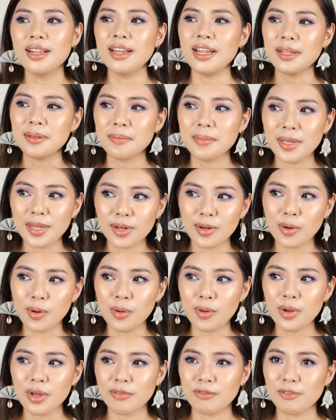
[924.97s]
Let me
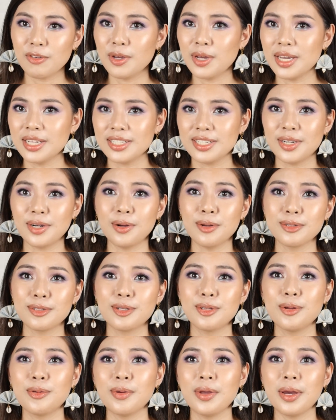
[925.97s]
know if you guys are
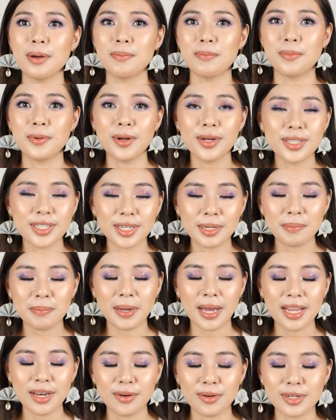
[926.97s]
also doing a project
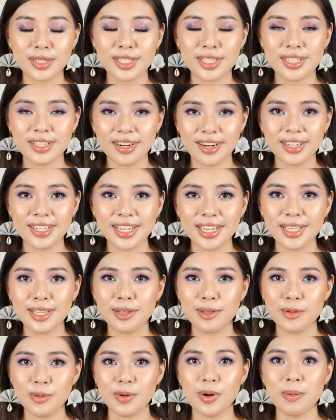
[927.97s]
plan or starting to
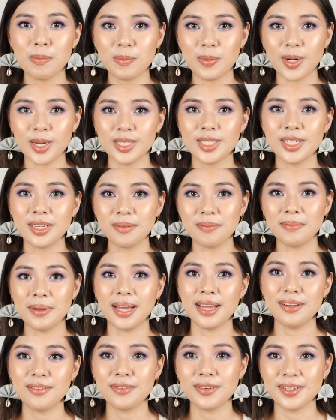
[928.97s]
do a project
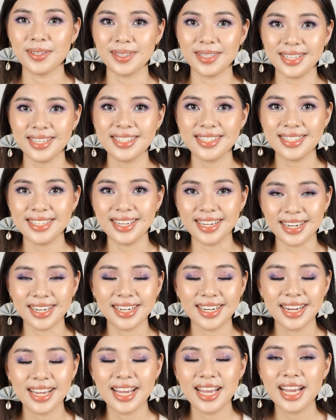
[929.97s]
plan for this
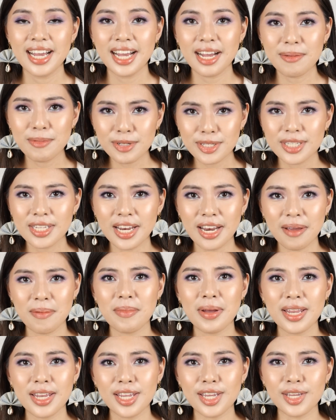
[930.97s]
year. Kamusta
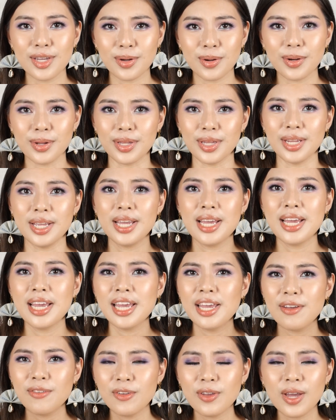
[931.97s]
naman iyon?
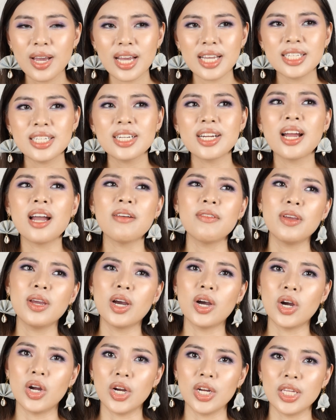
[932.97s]
If you guys are having a
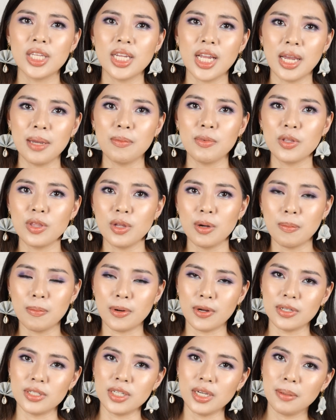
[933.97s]
hard time with your
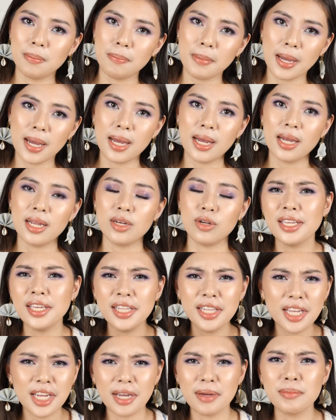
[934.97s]
project plan,
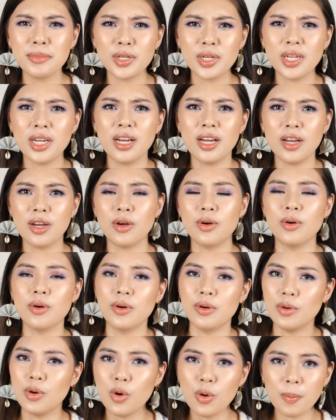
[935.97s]
i-DM nyo lang
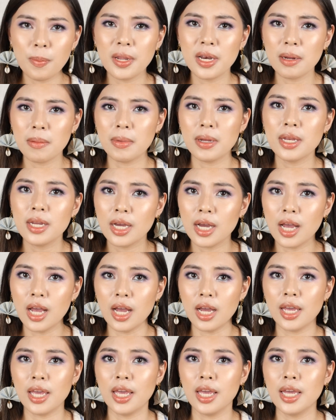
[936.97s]
ako. Open naman ang
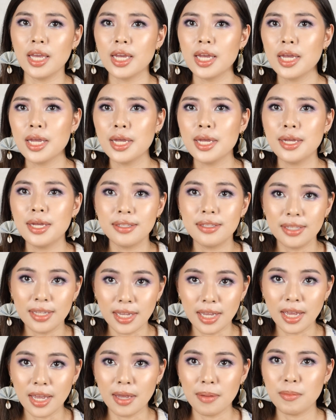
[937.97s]
aking
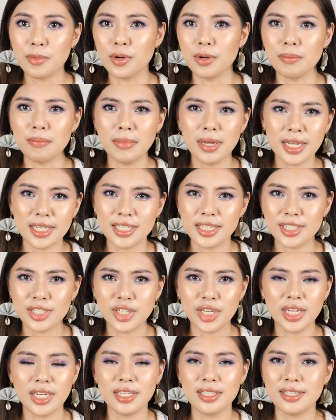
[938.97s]
DM or
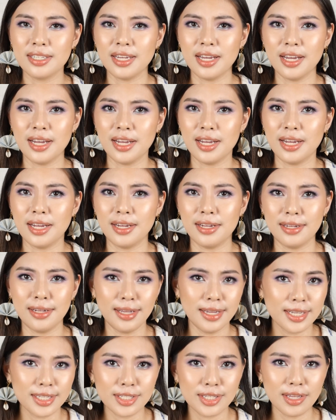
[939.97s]
messaging sa
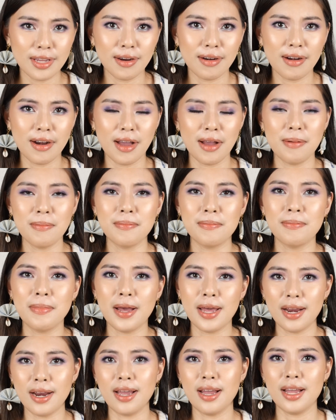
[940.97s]
Instagram
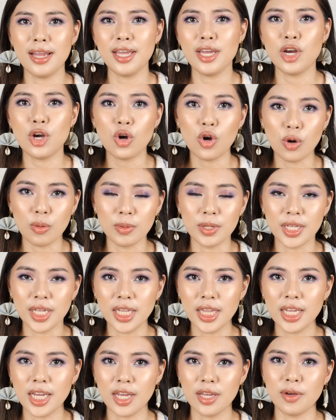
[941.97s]
para
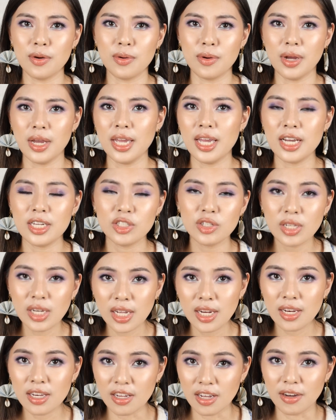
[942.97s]
i-accommodate kayo. I
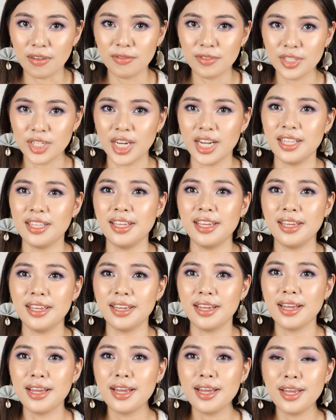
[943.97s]
actually love
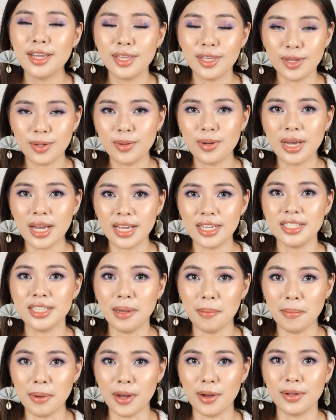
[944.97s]
chatting you guys
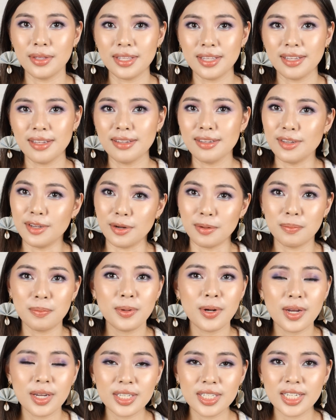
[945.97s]
about your
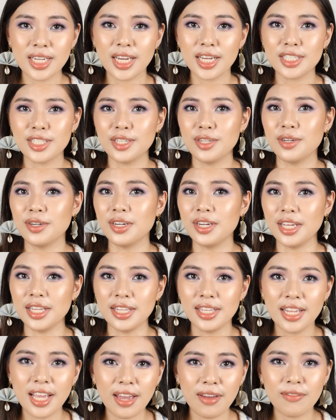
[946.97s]
projects, your
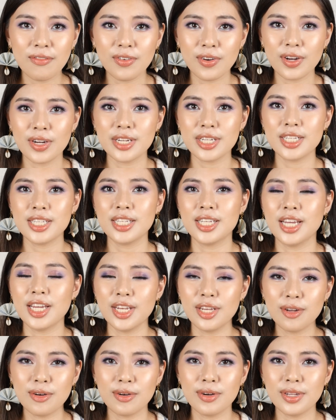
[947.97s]
endeavors,
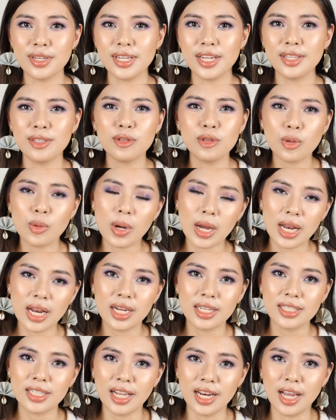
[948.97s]
ganon. Natutuwa
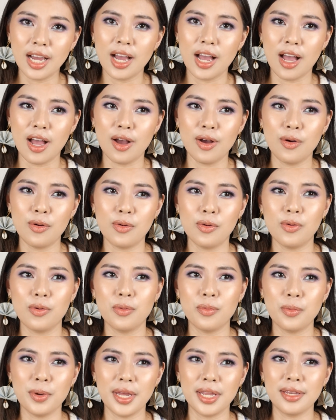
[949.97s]
lang talaga
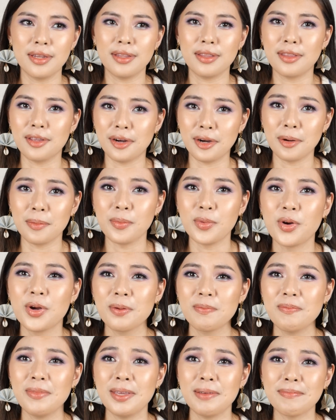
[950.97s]
ako when there are
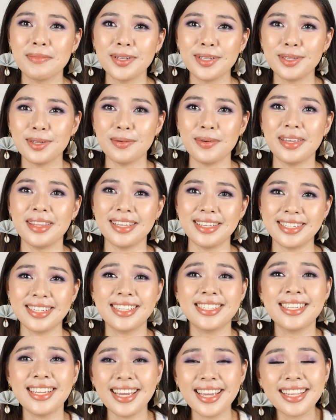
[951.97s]
more people doing this
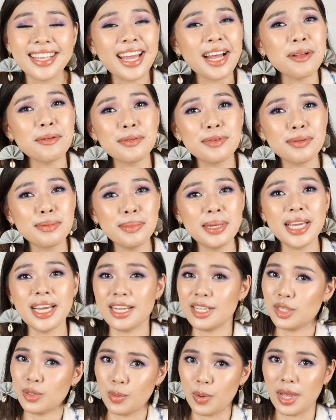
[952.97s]
kasi it helps me
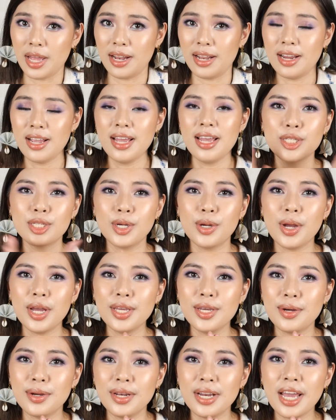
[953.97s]
as well. So
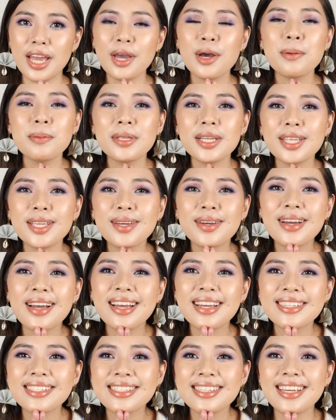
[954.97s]
ayun, I hope that you
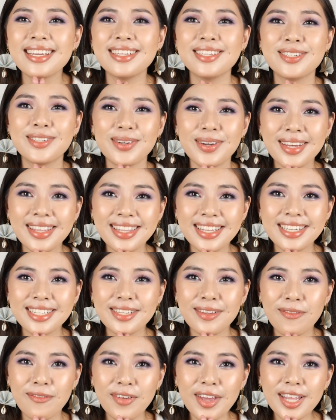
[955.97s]
guys enjoyed
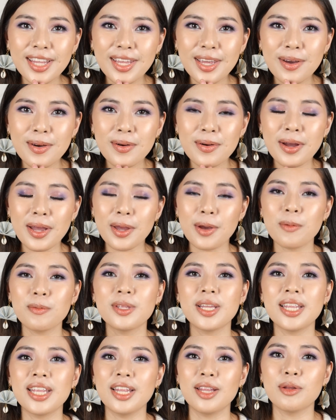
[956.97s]
this video. I
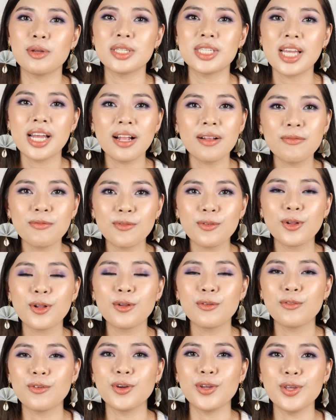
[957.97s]
hope that it was
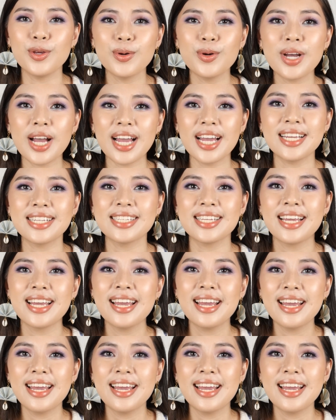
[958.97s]
helpful for you guys.